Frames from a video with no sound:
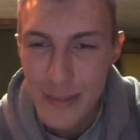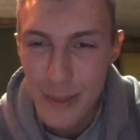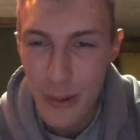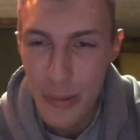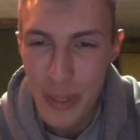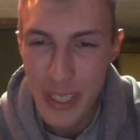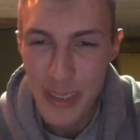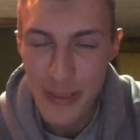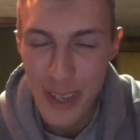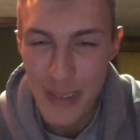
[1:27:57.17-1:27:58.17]
What would be
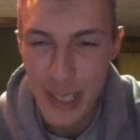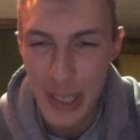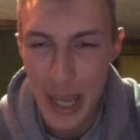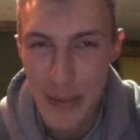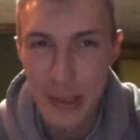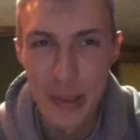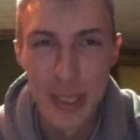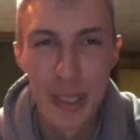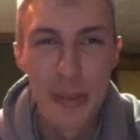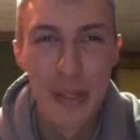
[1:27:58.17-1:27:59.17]
the favorite collab
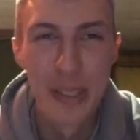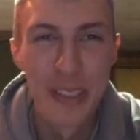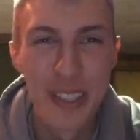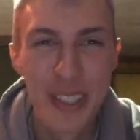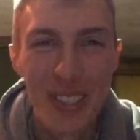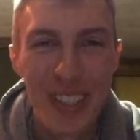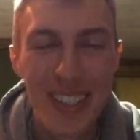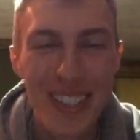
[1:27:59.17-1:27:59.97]
between two producers?